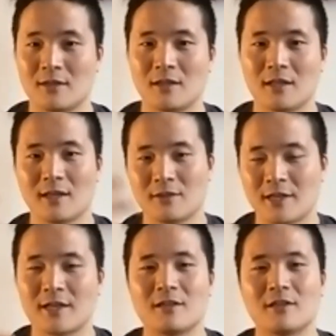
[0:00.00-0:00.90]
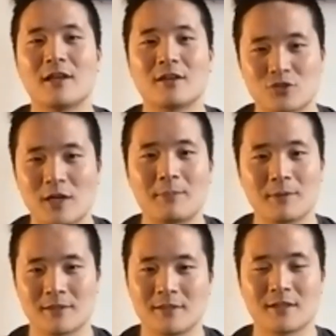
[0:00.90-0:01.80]
Like, they can
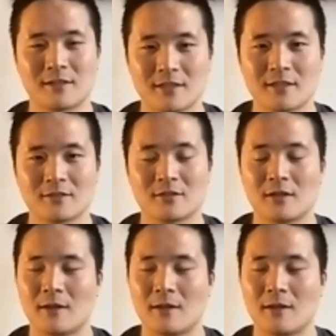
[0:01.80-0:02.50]
extrapolate these ideas,